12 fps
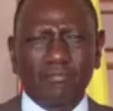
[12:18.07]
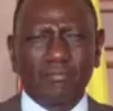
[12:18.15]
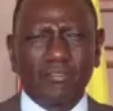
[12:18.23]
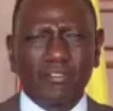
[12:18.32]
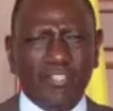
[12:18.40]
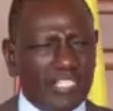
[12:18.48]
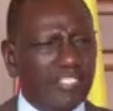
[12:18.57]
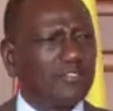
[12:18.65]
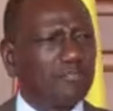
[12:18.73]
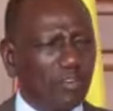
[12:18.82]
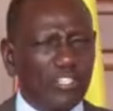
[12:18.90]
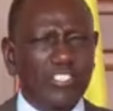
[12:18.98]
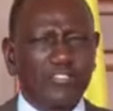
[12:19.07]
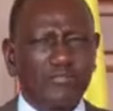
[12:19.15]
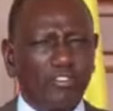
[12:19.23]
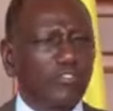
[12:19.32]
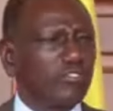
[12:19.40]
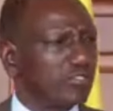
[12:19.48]
this police
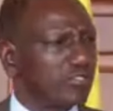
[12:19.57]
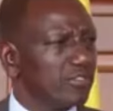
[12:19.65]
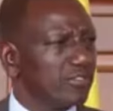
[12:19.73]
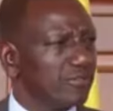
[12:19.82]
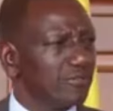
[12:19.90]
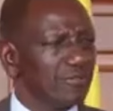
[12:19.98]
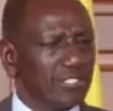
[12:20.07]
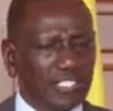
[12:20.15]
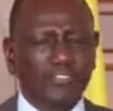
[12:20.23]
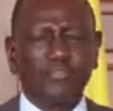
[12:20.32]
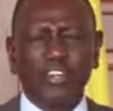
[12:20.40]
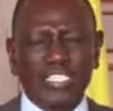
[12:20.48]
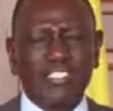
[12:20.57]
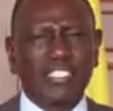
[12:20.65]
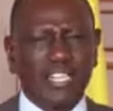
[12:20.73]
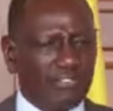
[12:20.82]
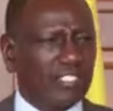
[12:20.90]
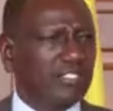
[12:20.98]
force, this police
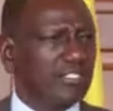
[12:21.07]
service,